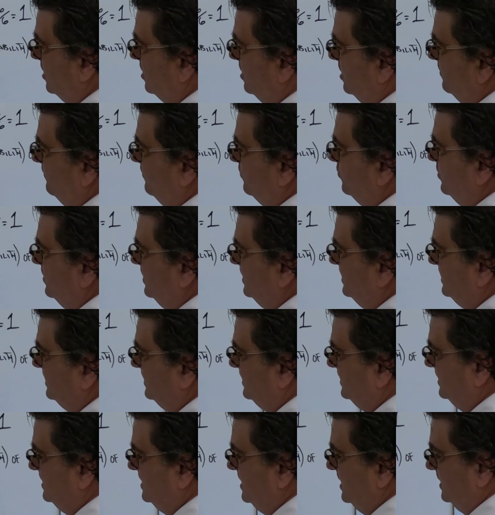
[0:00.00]
all of them with a
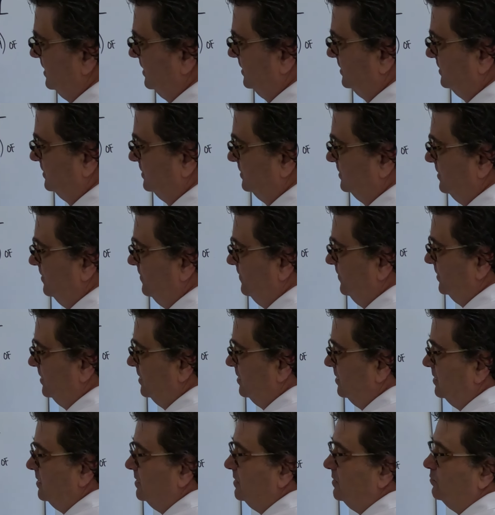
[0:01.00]
6.
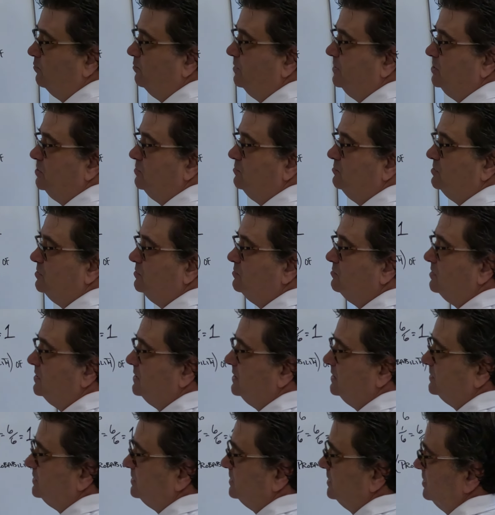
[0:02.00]
When you do
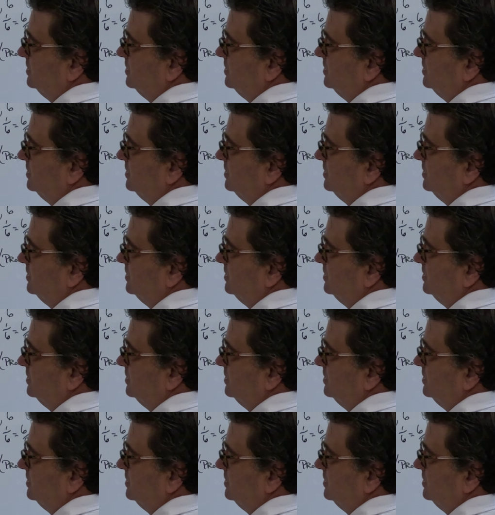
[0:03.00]
this